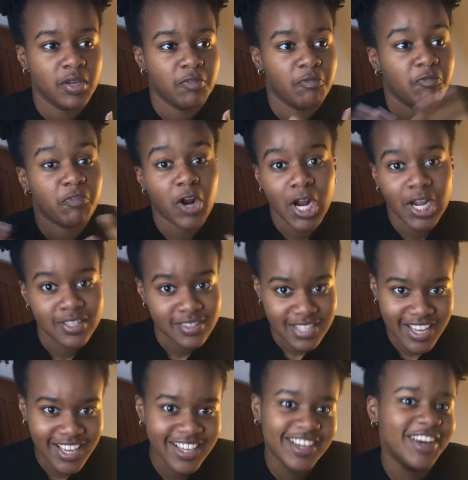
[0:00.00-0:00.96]
friends.
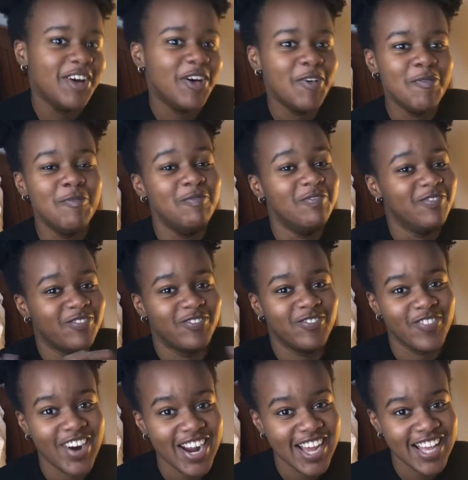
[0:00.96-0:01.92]

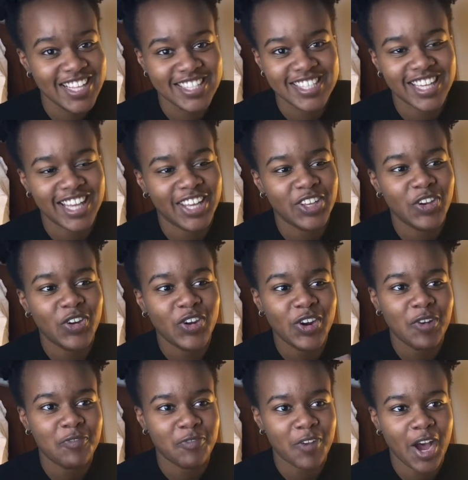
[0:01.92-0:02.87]
And it's like you're
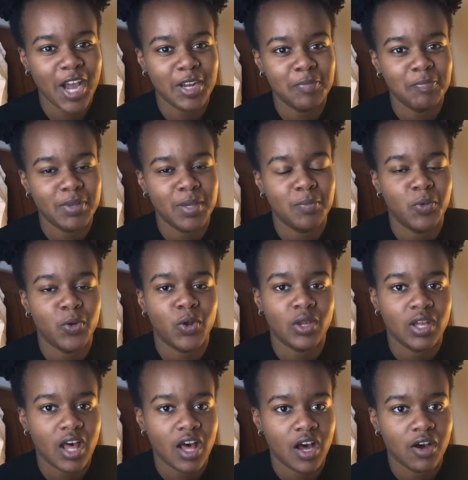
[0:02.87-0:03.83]
gonna find people to
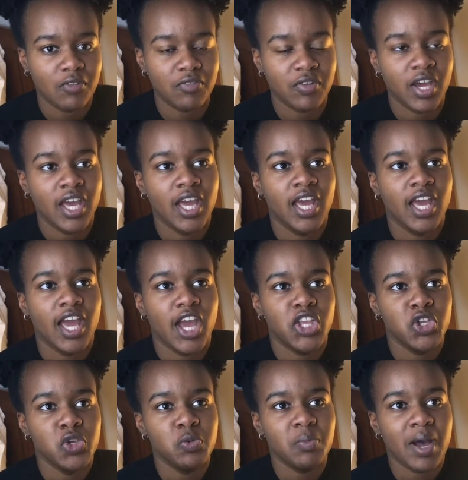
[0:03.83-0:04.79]
love,
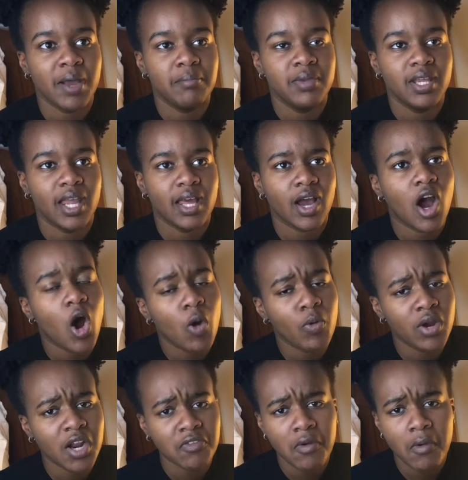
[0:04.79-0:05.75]
and you might be like, I'll
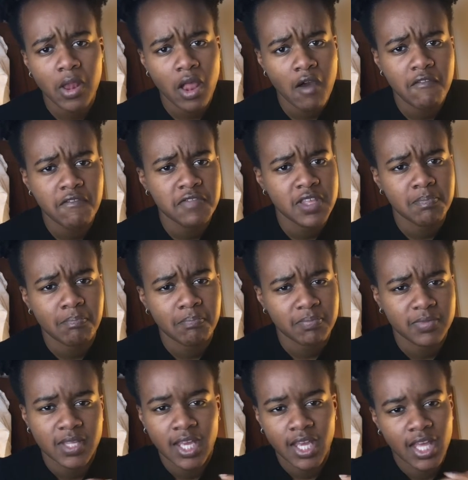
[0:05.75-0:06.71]
never love
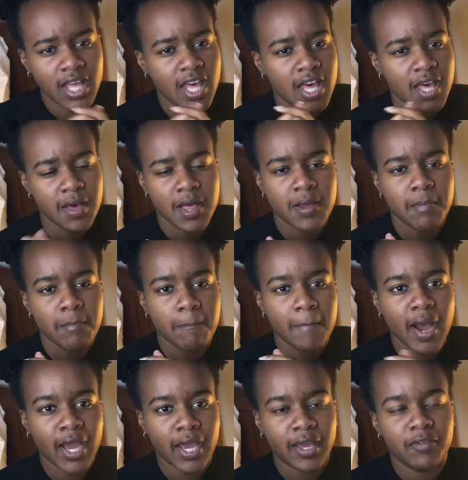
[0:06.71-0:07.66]

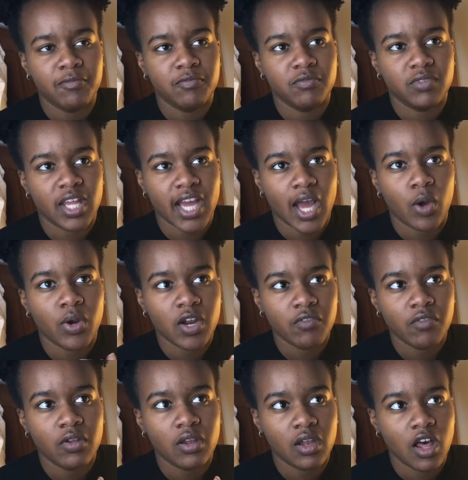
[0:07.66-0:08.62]
I'll
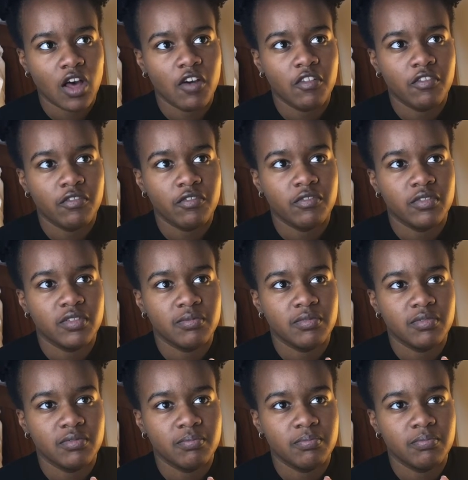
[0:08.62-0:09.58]
never love
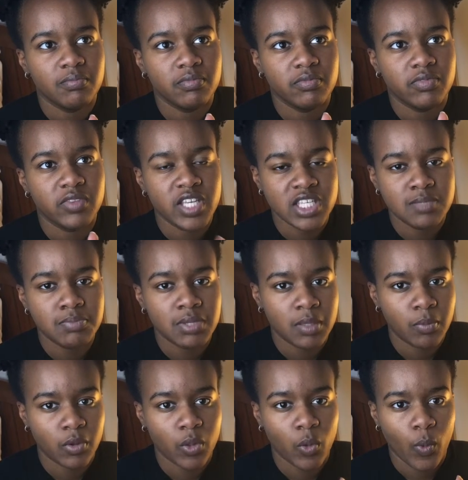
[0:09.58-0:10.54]
these
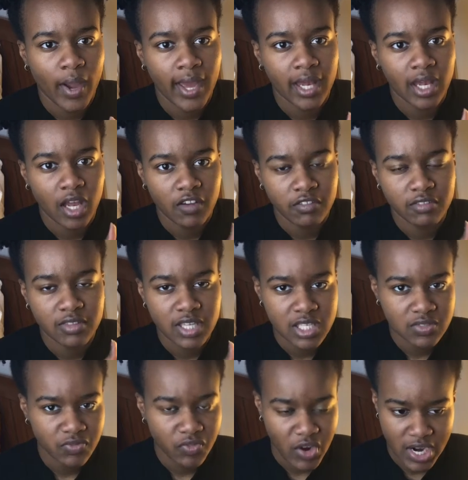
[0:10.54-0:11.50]
people the way I loved
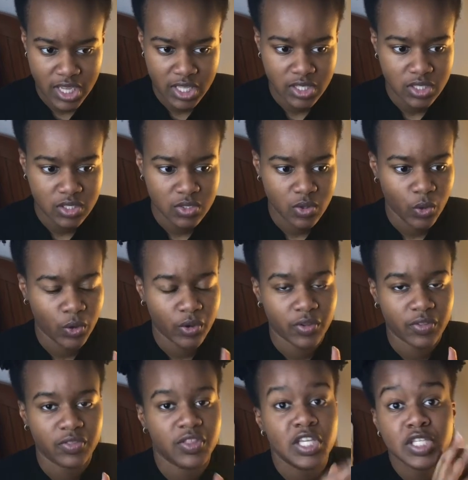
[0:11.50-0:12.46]
these friends or
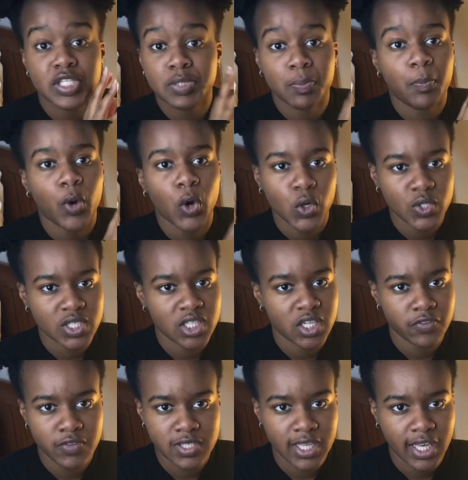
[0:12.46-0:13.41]
this person.
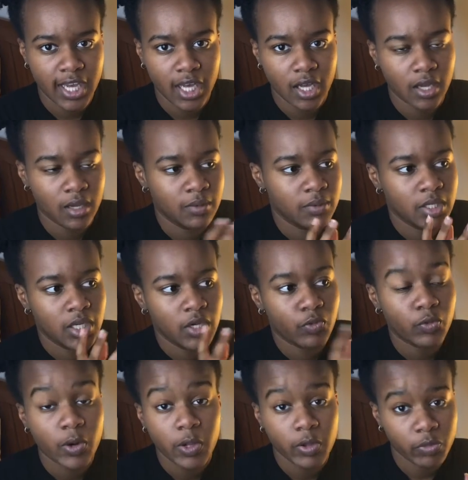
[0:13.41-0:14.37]
If it's like a
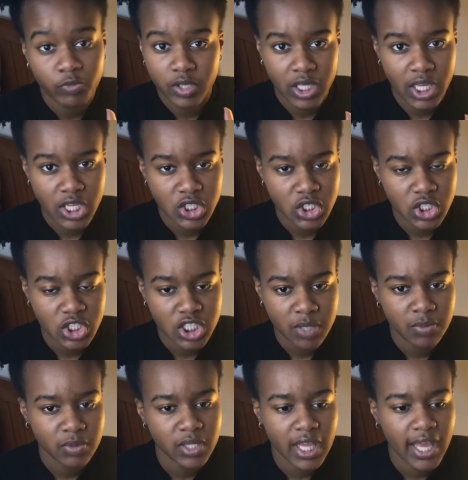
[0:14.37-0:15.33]

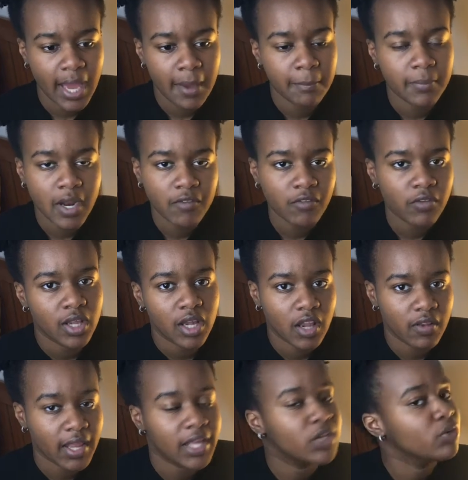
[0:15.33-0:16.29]
relationship, it's like I'm never
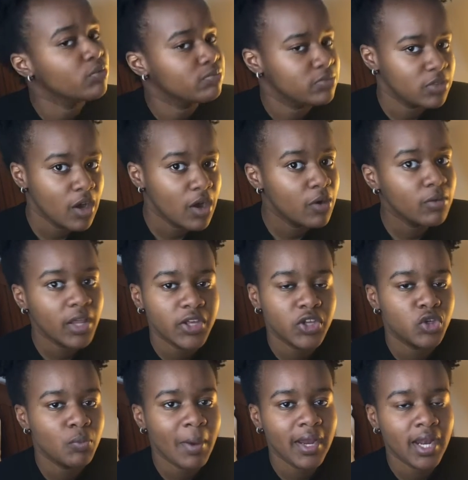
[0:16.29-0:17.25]
love like you. No, like
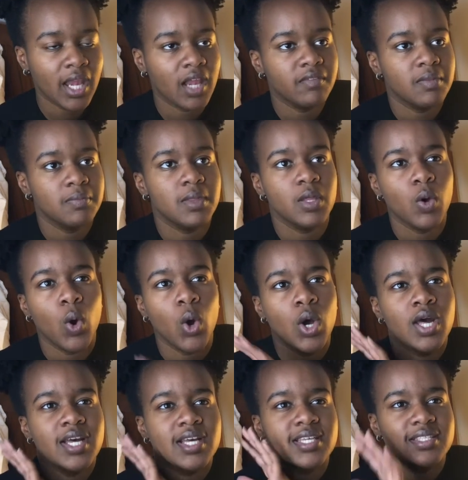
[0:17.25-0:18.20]
you might not love them the
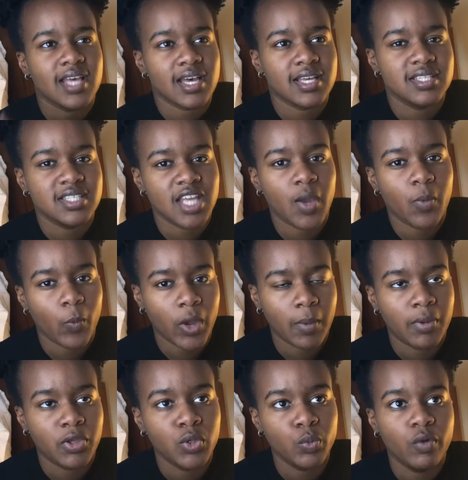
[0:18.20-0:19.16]
exact same way,
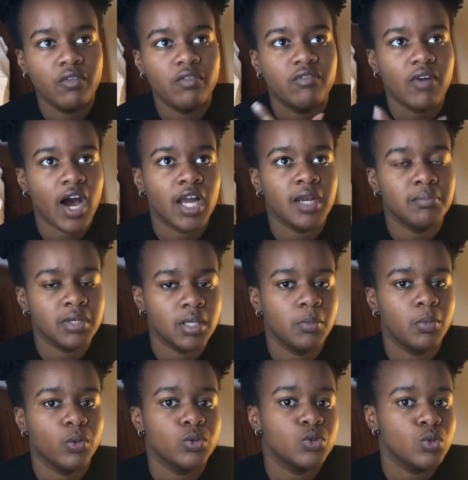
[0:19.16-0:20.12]
but you will find
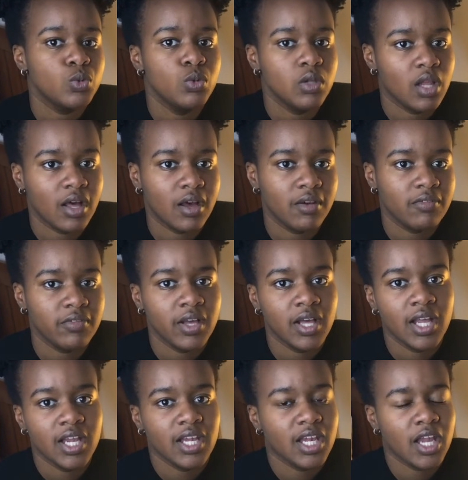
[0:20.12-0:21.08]
people to love.
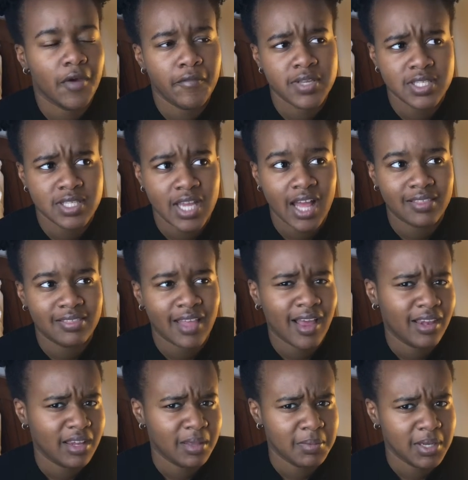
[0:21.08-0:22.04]
Love is not that
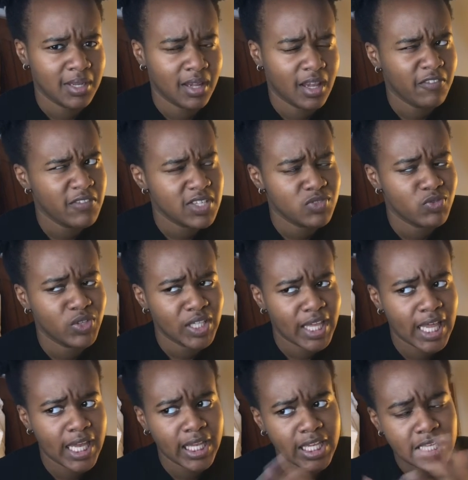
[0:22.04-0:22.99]
limited. Love is really
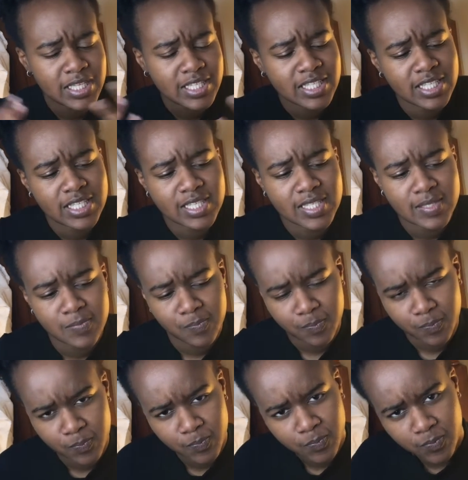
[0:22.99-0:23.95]
endless,
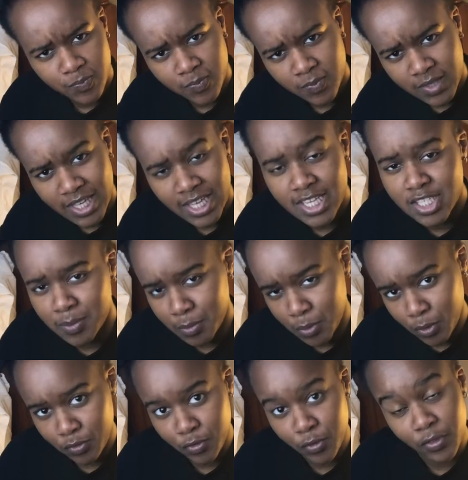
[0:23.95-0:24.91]
and it's a
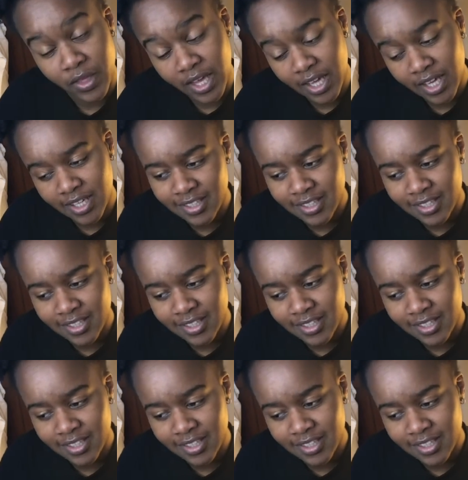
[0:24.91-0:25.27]
beautiful thing.